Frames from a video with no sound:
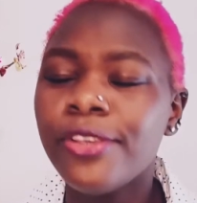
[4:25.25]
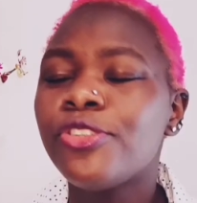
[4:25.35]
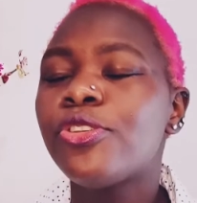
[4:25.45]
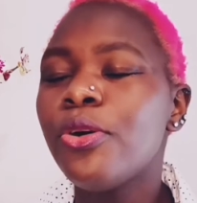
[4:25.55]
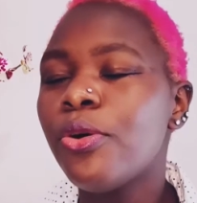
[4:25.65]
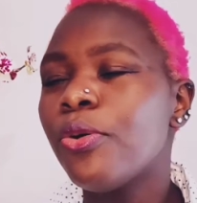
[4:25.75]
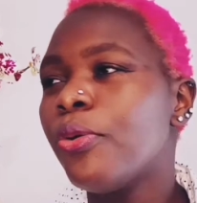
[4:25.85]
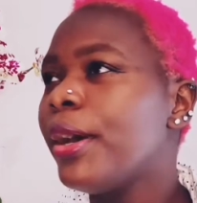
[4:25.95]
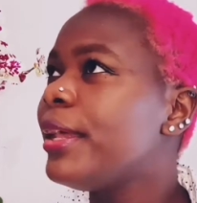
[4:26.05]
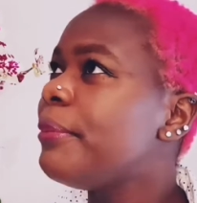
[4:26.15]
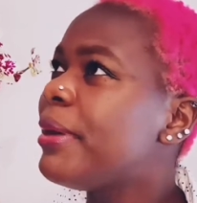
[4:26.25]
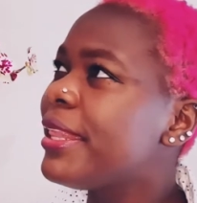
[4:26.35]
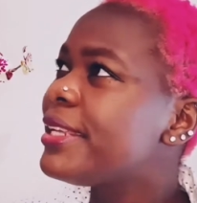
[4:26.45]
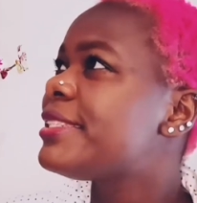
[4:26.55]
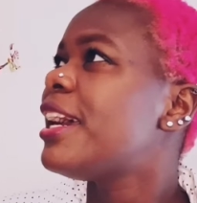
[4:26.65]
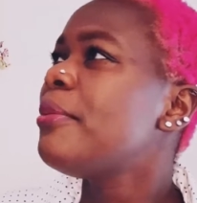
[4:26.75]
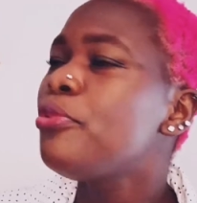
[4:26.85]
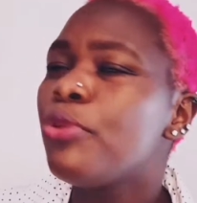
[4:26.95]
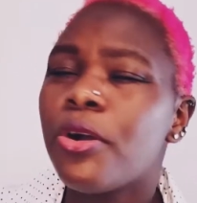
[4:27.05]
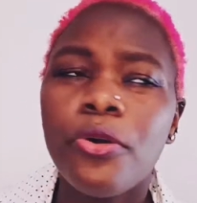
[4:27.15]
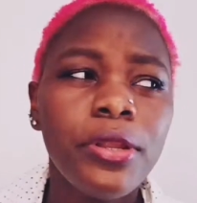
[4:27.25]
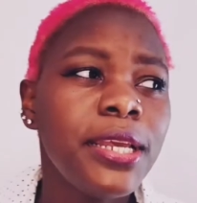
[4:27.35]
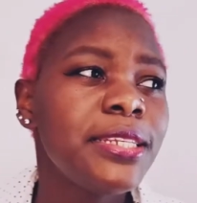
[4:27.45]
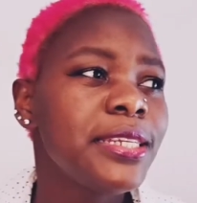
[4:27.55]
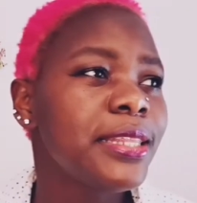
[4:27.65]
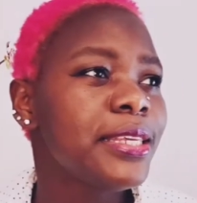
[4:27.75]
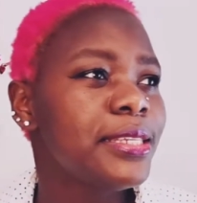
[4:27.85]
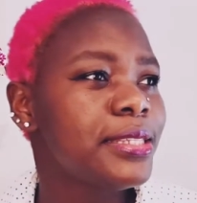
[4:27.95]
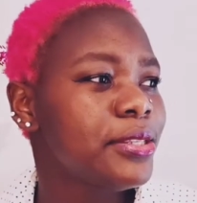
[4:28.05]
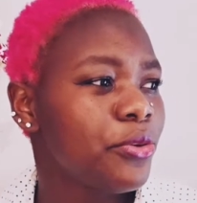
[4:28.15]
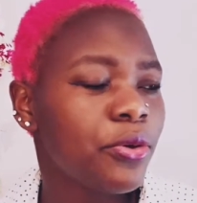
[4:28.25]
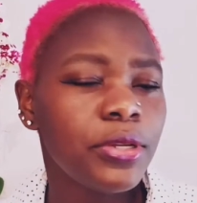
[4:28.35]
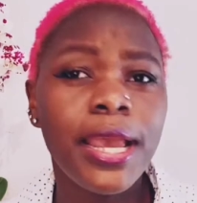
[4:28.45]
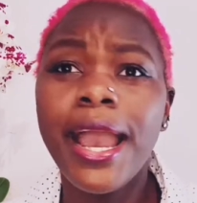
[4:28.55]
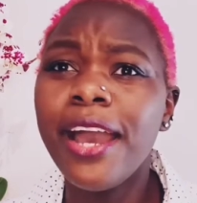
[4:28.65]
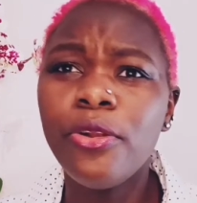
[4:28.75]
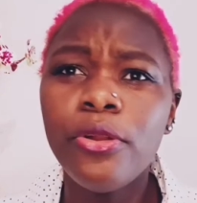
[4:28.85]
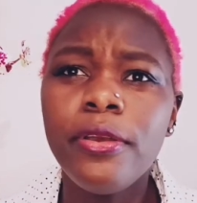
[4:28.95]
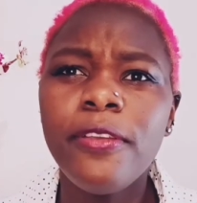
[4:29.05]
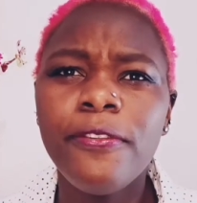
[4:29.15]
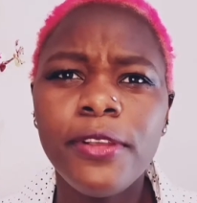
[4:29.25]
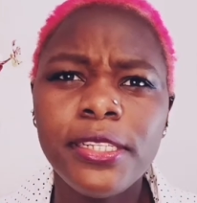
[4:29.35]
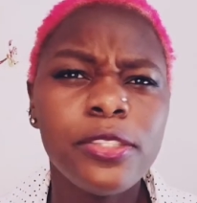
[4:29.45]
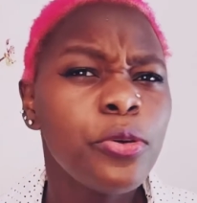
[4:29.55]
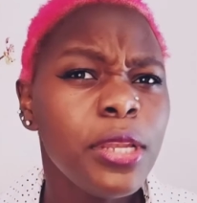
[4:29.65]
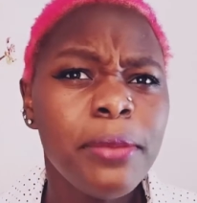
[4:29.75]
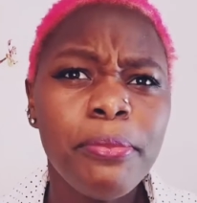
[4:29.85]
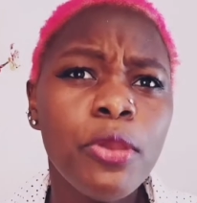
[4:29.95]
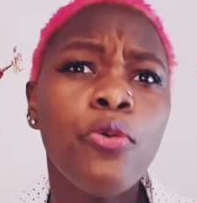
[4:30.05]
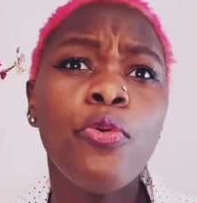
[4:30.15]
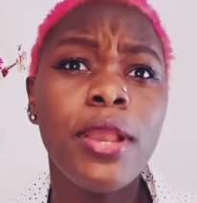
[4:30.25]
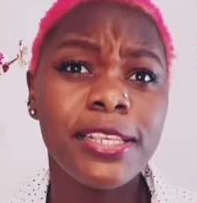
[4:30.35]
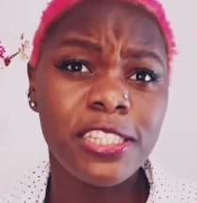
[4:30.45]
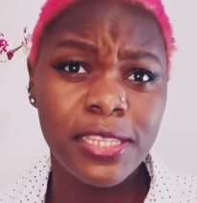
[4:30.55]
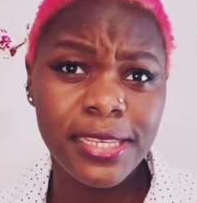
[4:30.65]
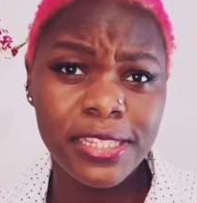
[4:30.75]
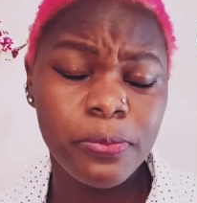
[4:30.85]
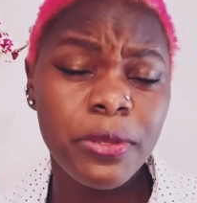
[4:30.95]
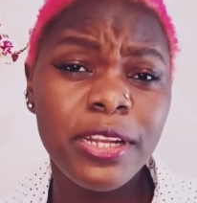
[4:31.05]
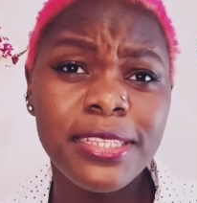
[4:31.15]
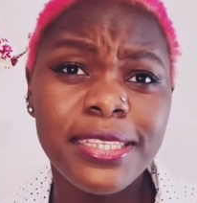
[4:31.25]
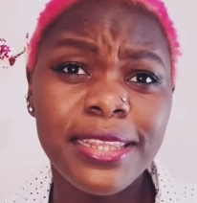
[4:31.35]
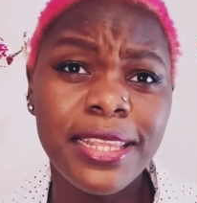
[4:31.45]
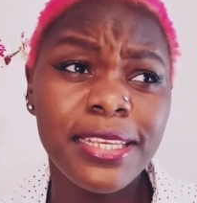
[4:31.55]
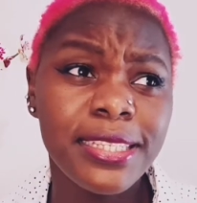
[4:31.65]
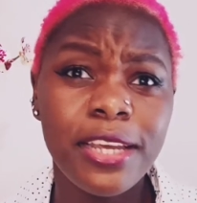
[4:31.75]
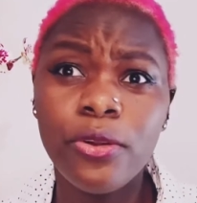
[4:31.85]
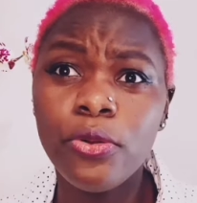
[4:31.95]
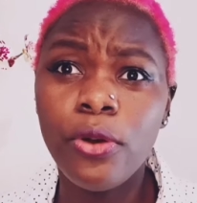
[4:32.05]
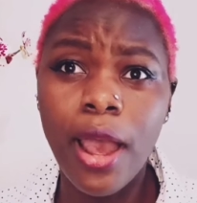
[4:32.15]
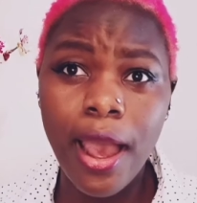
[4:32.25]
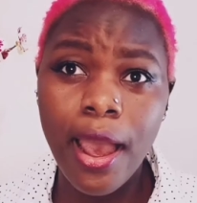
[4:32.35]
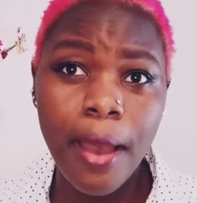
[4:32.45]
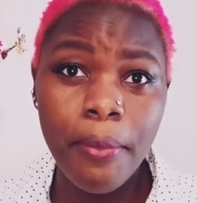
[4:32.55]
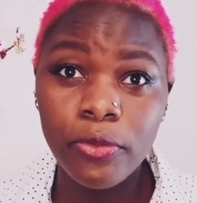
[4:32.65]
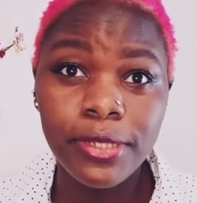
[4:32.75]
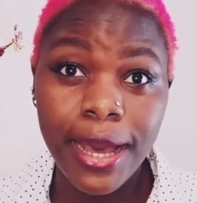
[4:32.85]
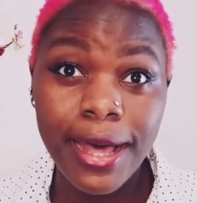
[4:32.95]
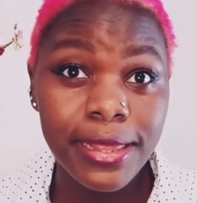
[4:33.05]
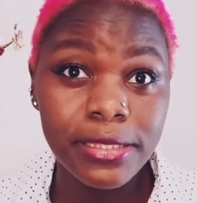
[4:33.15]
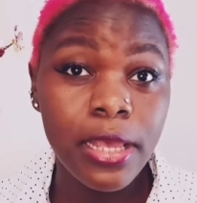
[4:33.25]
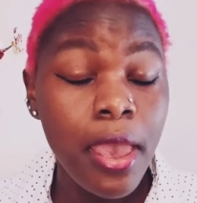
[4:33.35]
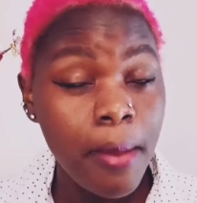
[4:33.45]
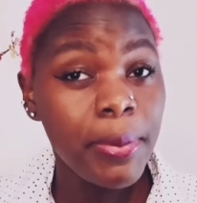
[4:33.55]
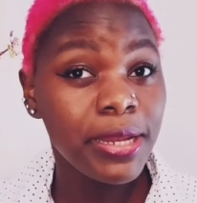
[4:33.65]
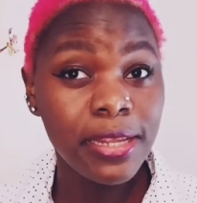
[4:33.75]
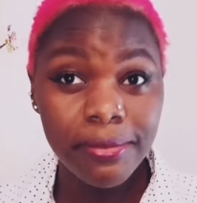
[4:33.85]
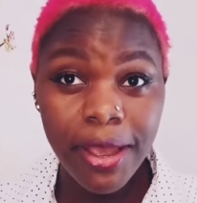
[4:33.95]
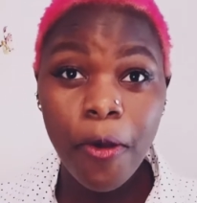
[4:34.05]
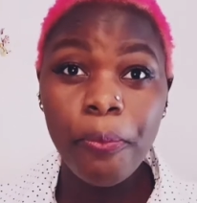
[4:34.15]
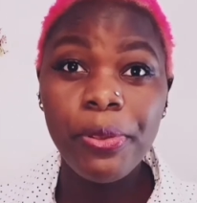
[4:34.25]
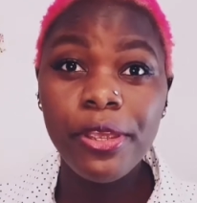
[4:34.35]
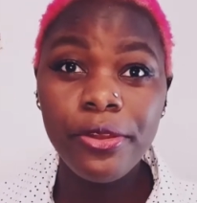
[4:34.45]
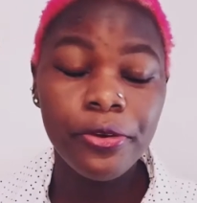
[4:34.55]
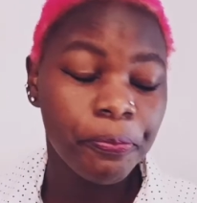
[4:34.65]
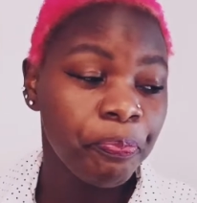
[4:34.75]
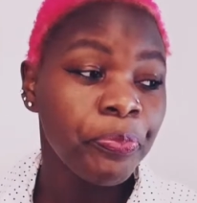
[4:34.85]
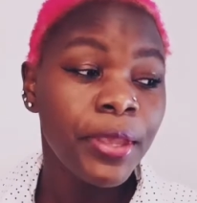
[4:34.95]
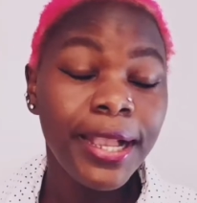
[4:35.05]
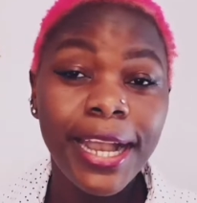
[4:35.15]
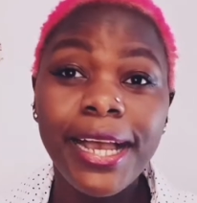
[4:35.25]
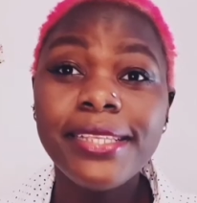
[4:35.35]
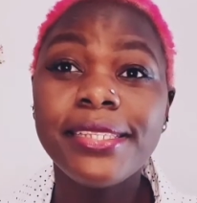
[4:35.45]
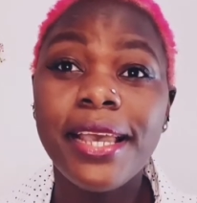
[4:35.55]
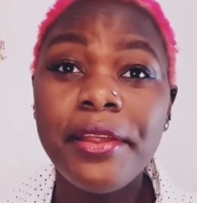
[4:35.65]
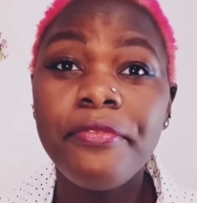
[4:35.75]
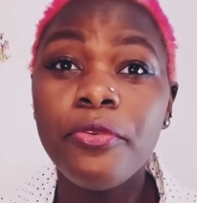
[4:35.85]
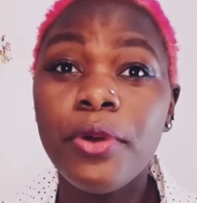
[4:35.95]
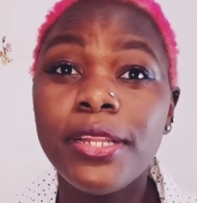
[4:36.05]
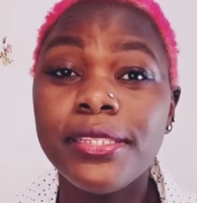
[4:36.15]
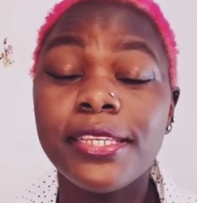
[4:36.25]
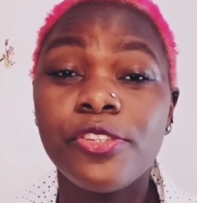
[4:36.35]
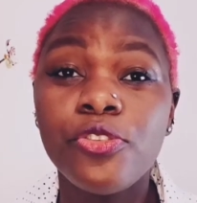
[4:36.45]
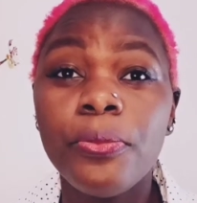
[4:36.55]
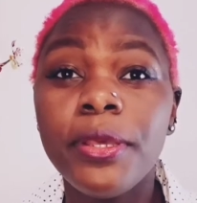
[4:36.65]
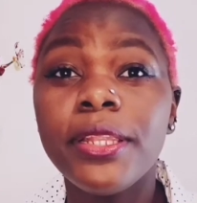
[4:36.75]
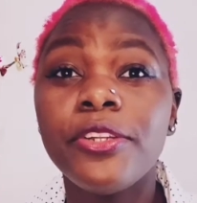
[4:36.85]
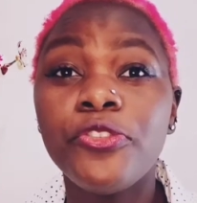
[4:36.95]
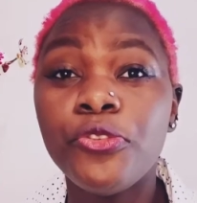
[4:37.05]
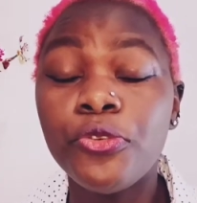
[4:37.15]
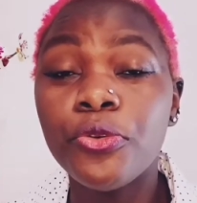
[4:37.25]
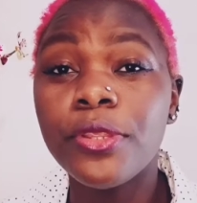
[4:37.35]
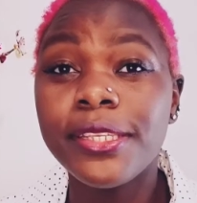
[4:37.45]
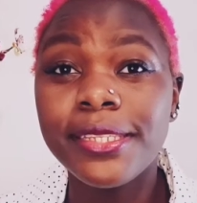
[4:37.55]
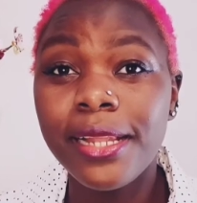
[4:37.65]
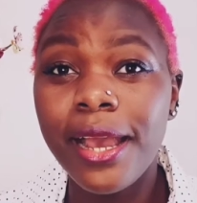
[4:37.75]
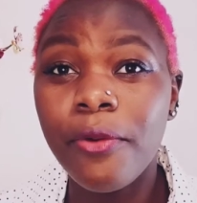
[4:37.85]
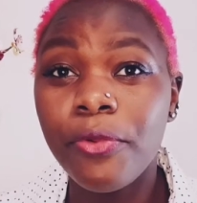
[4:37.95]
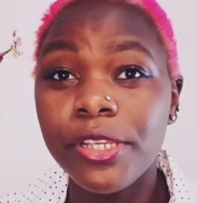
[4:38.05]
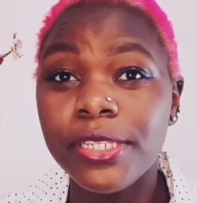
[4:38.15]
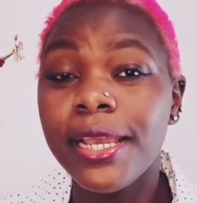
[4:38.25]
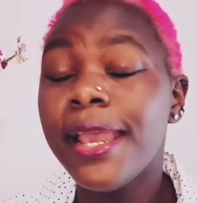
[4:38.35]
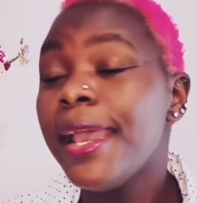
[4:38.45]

So by the time you are connecting this, I don't know if it is only me who is experiencing this. I don't know about others, but in my opinion, guys, everyone is assuming that you know this language.